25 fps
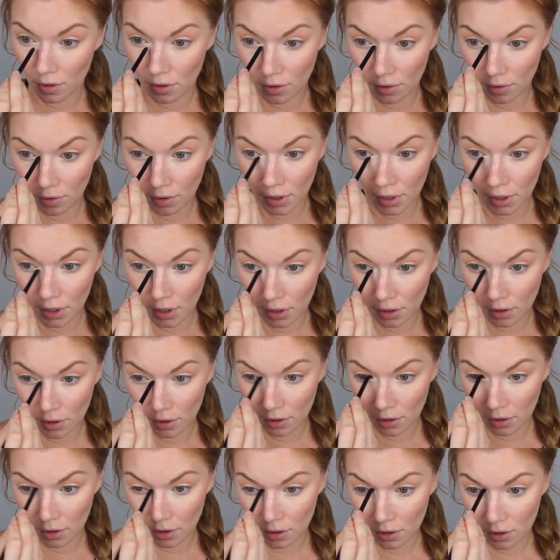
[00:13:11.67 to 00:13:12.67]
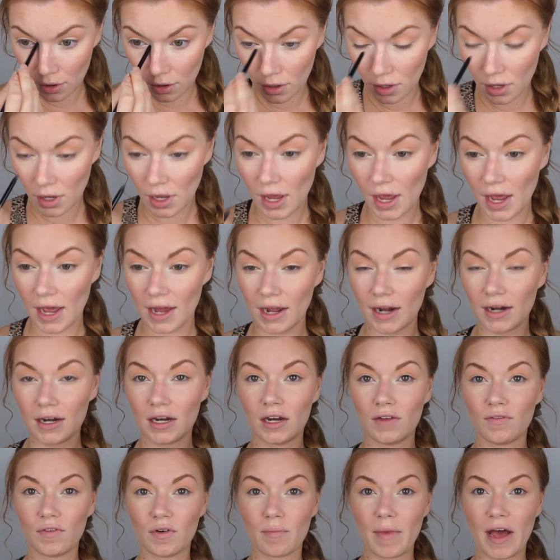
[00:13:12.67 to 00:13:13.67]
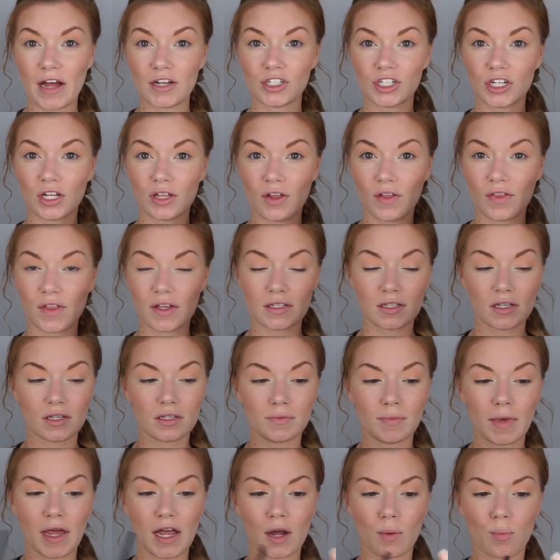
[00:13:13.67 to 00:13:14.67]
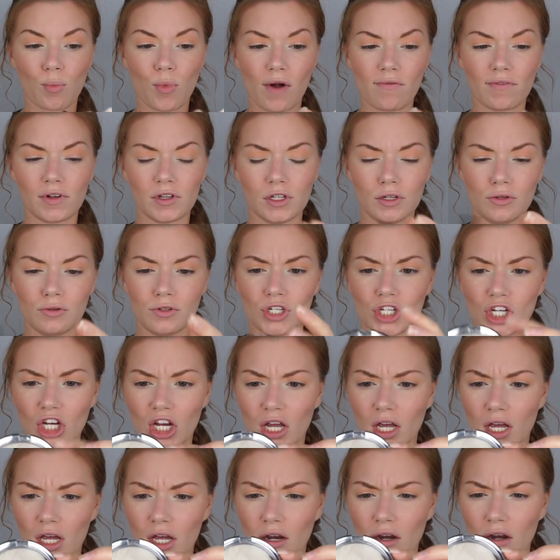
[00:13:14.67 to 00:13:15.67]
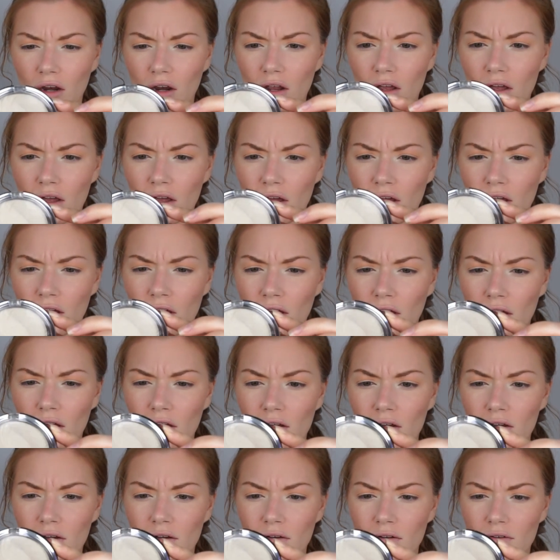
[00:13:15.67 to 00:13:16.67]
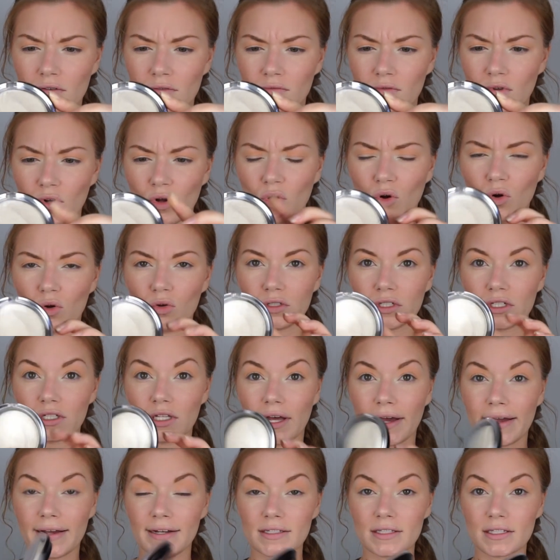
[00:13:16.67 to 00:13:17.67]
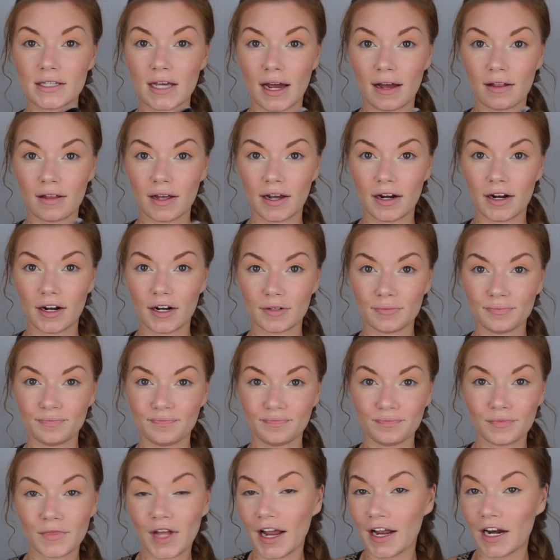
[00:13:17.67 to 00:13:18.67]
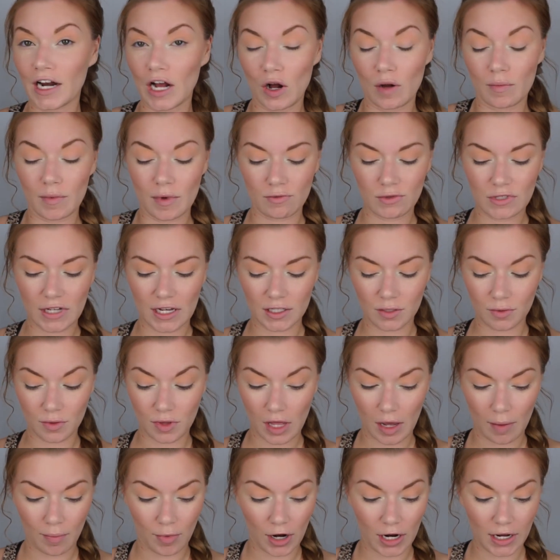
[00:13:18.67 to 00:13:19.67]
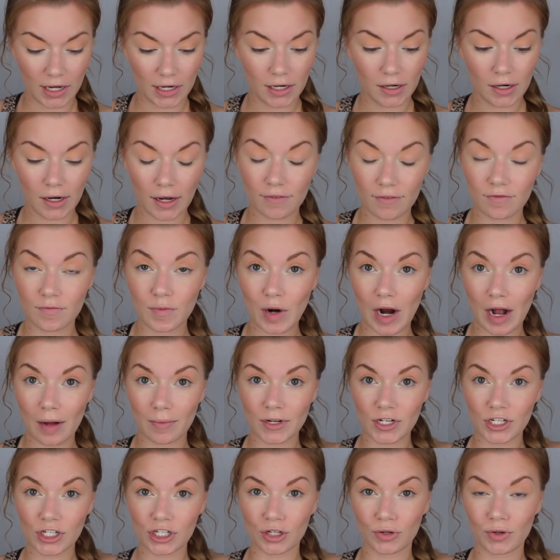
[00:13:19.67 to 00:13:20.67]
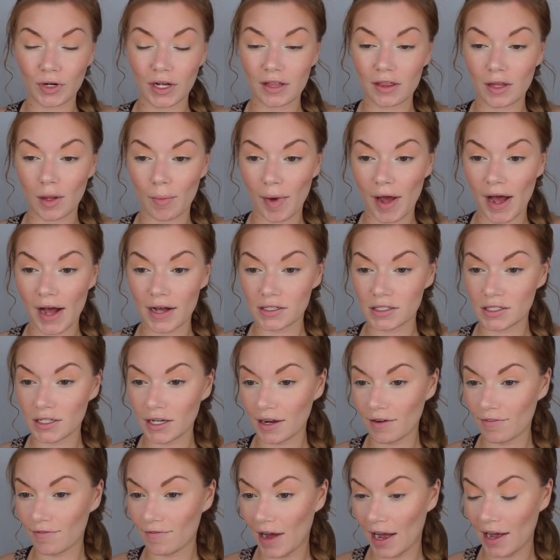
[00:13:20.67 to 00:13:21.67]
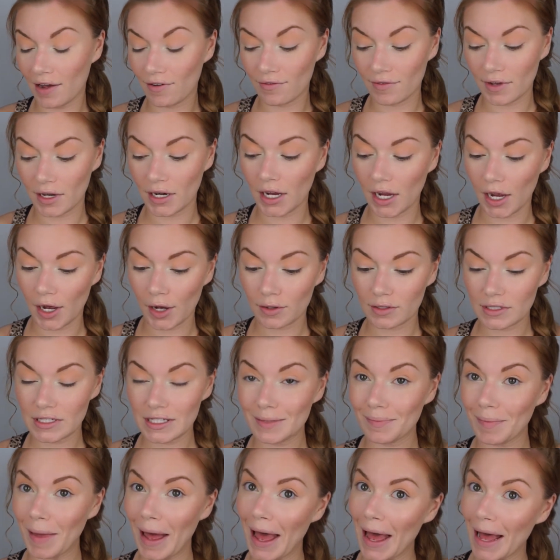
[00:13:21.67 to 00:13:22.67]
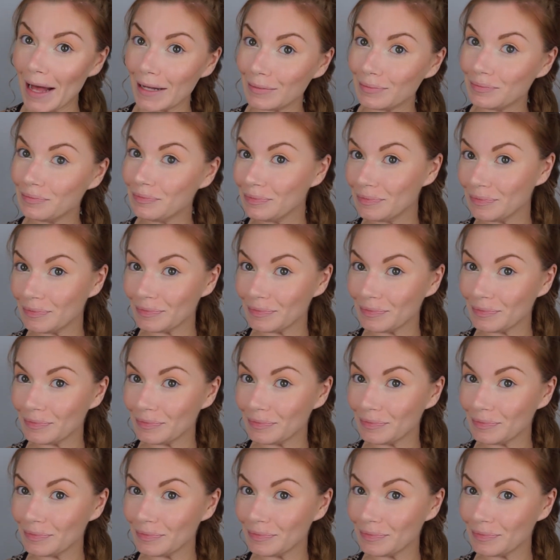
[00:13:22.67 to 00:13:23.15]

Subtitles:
Okay. And I didn't even mention that this is Makeup Revolution Golden Lights highlighter. I know I'm obsessed with that brand, and I've probably shown it in the past like 5 videos that